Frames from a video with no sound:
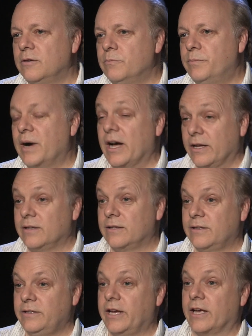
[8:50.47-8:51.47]
but
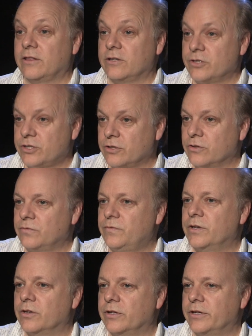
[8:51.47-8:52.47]
yet there's still the
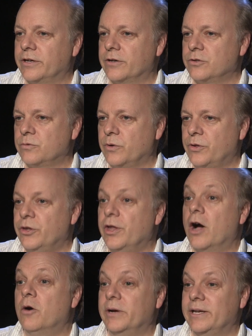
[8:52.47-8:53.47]
fear that goes with
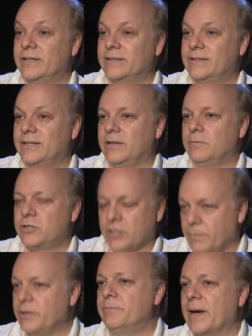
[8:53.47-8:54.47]
knowing that
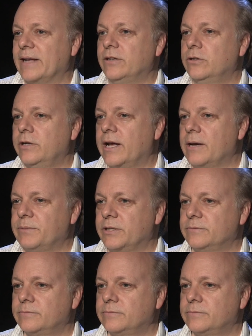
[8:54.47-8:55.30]
something bad could happen.